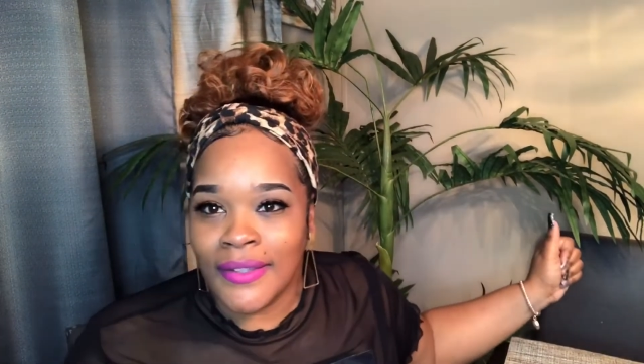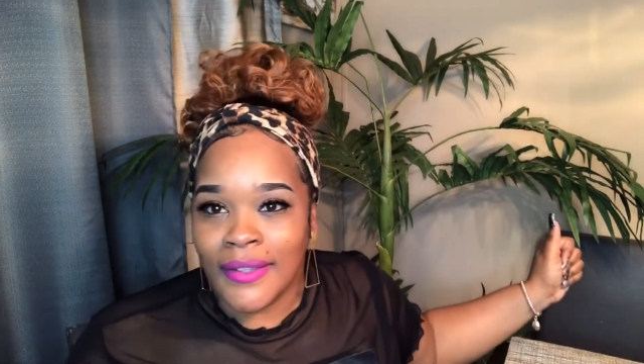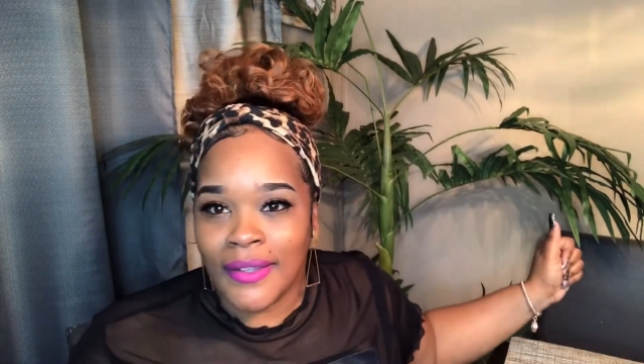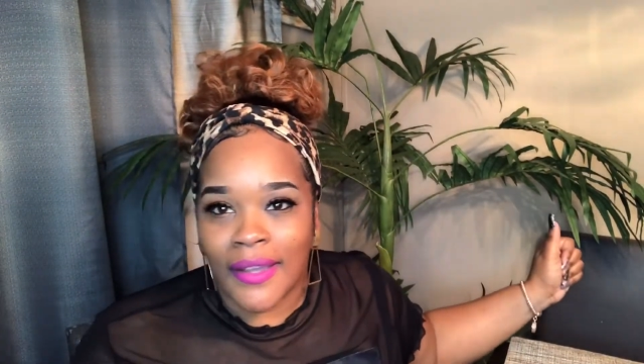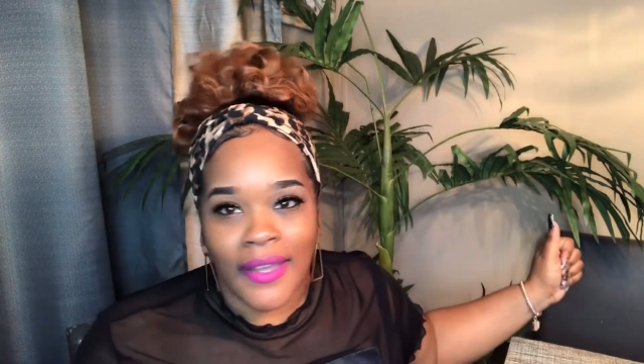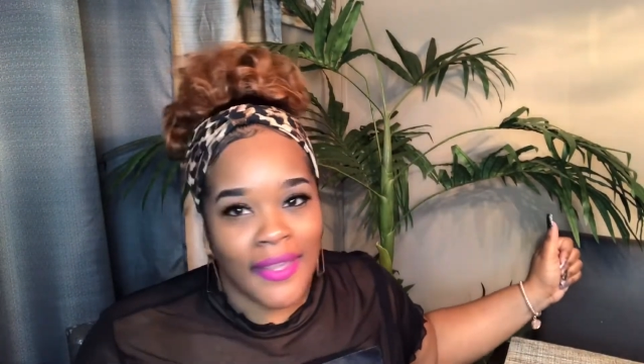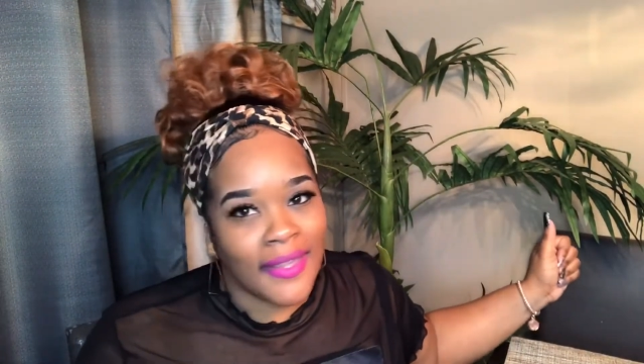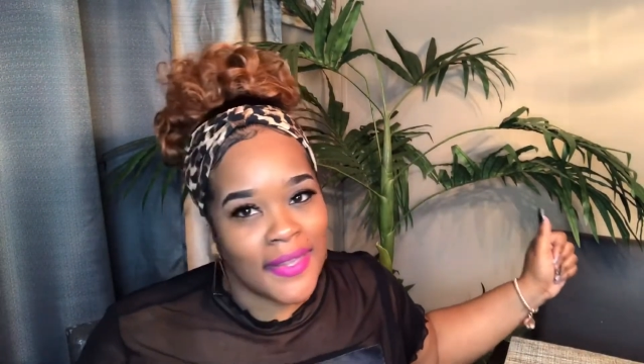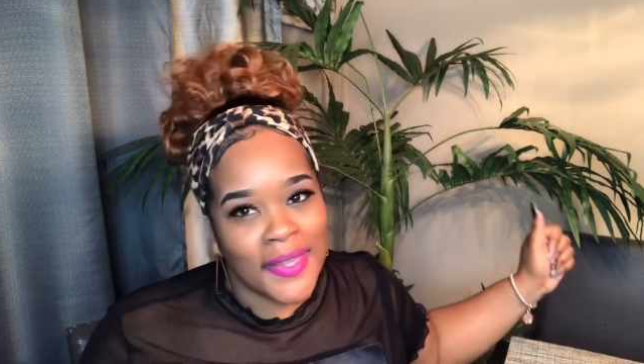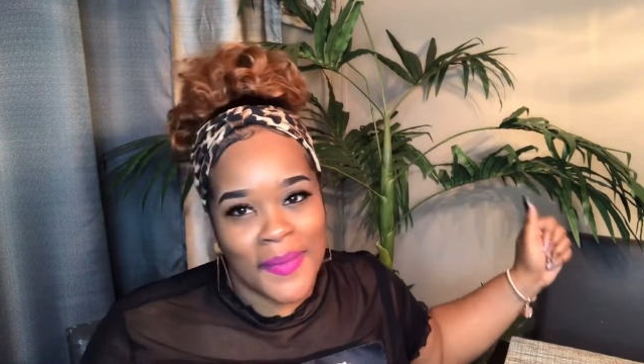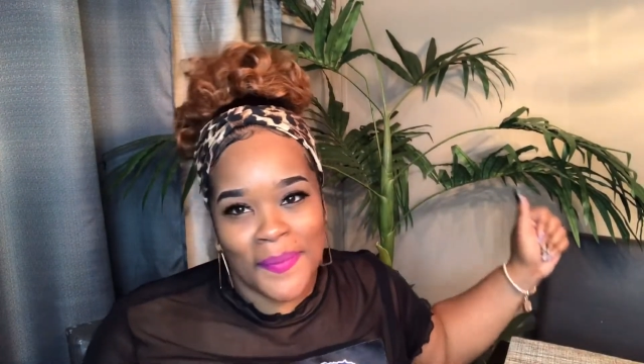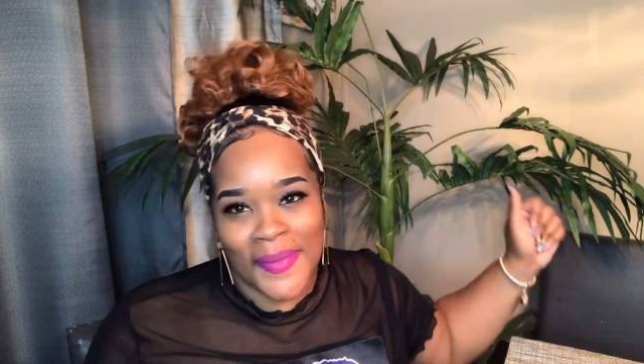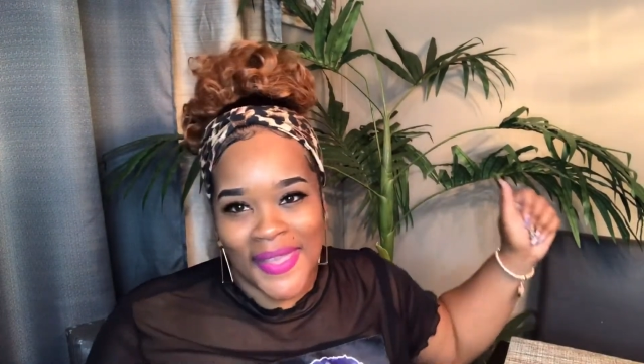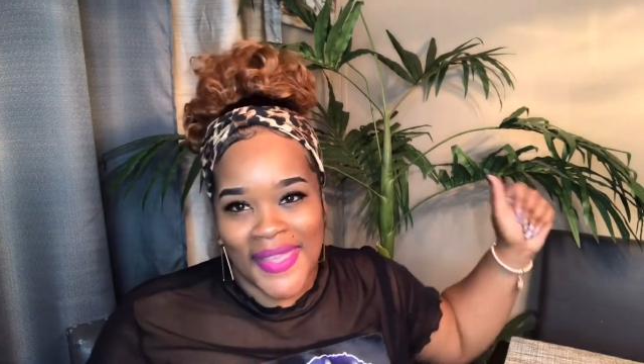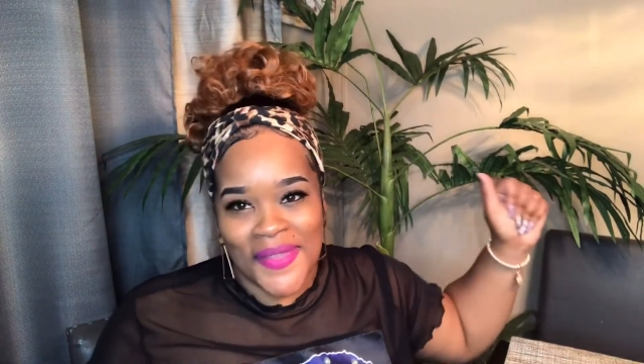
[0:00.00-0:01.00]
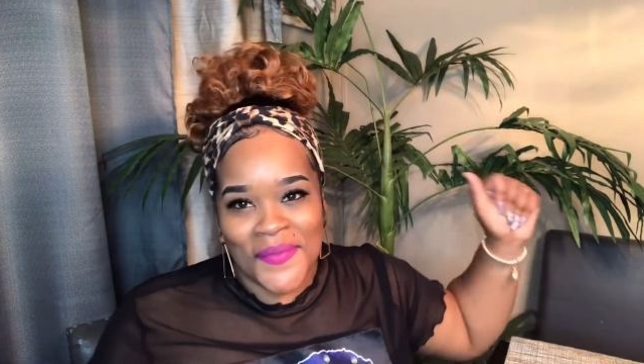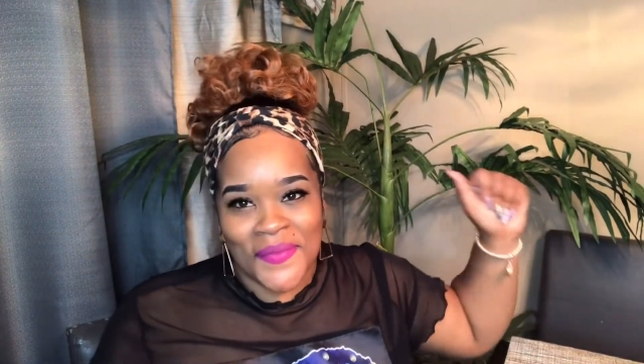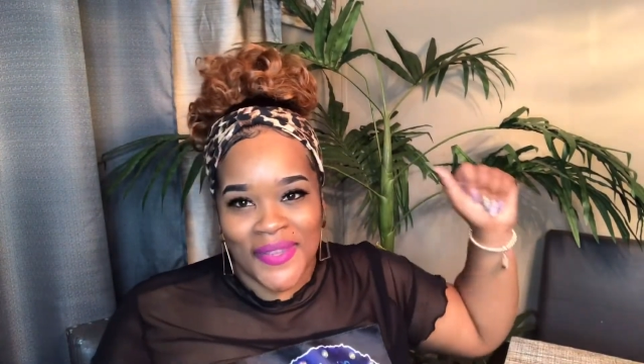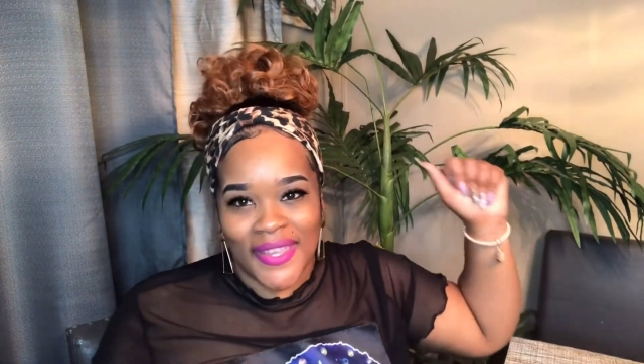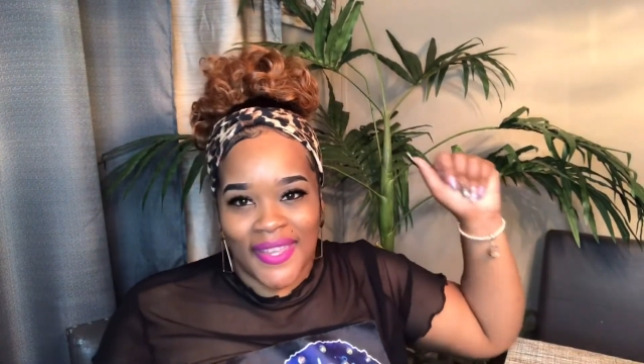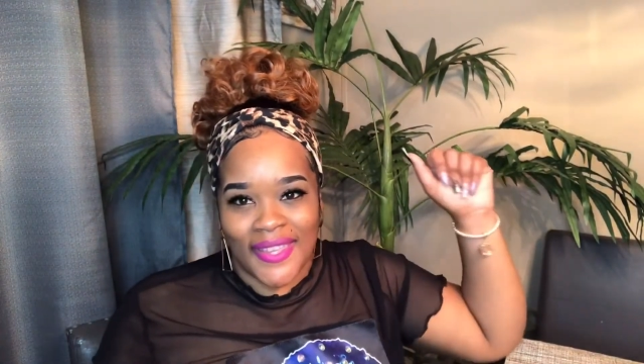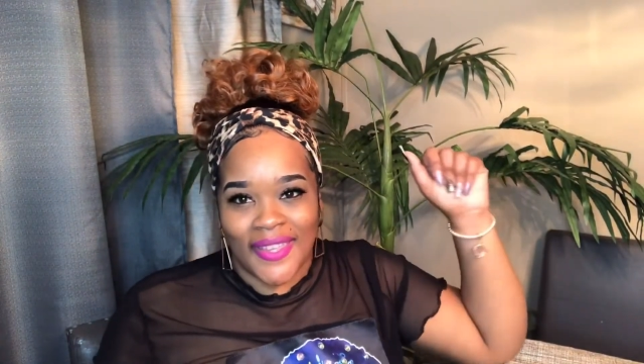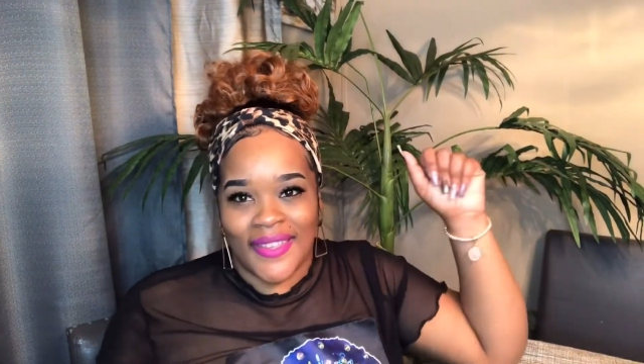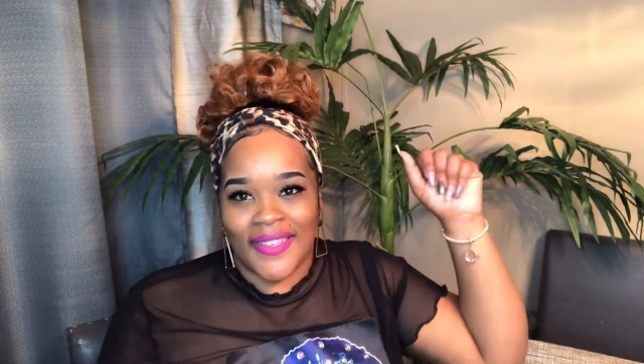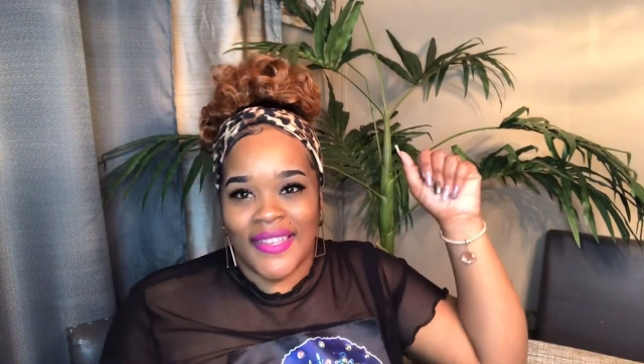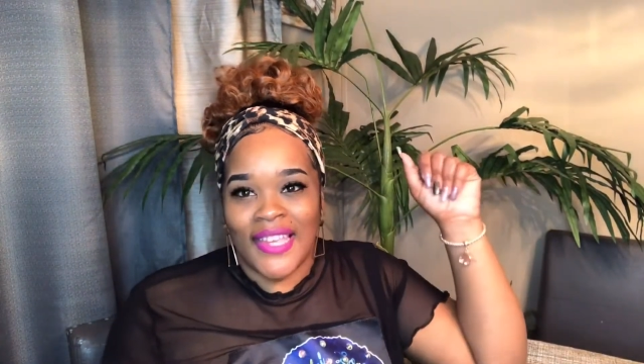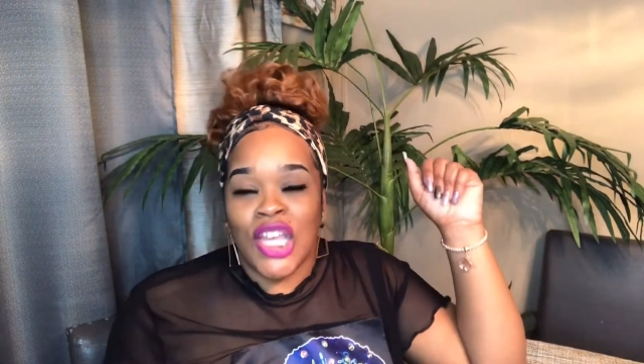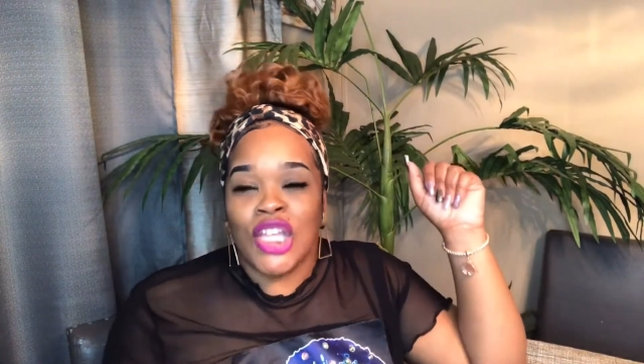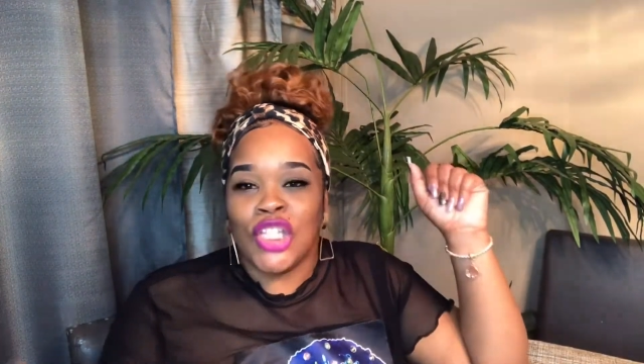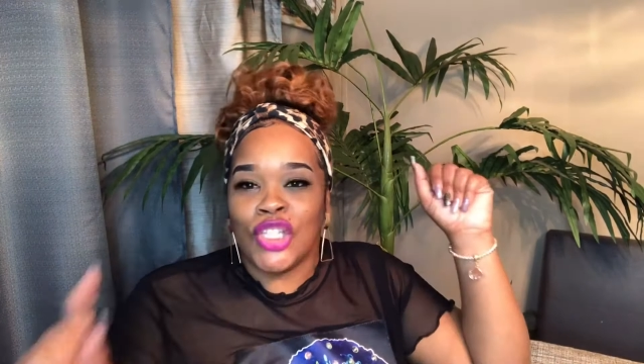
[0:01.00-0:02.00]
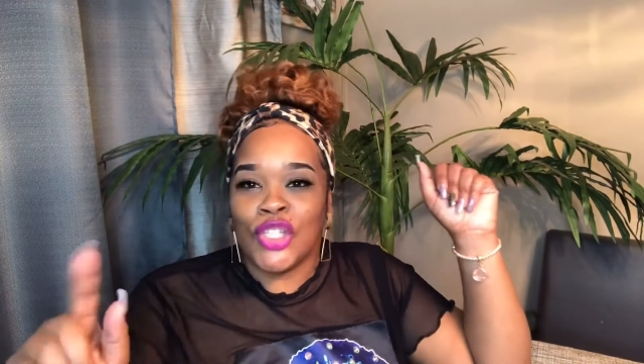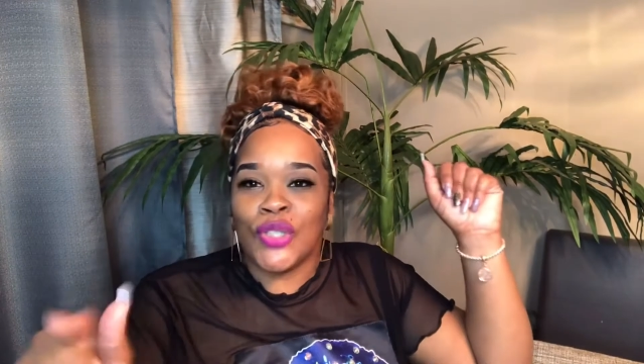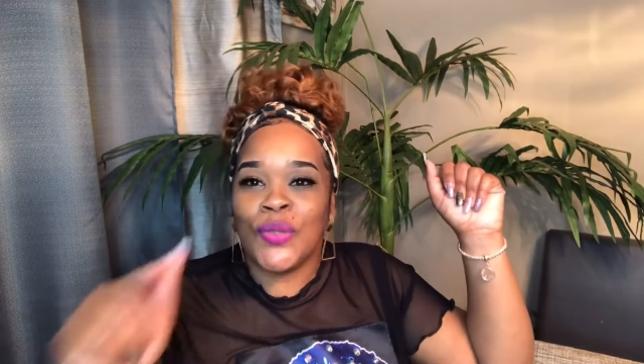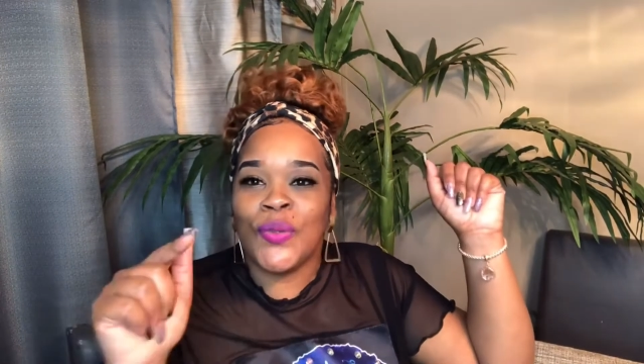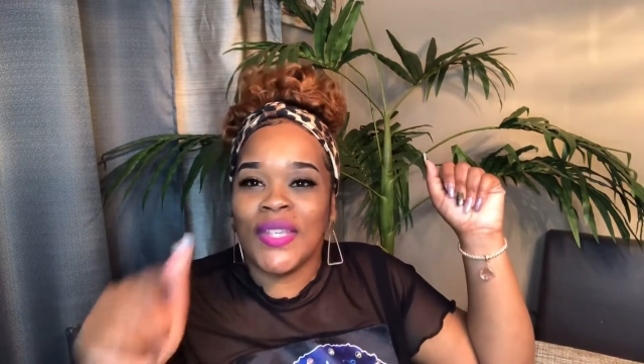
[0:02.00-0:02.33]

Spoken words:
a headband wig. Do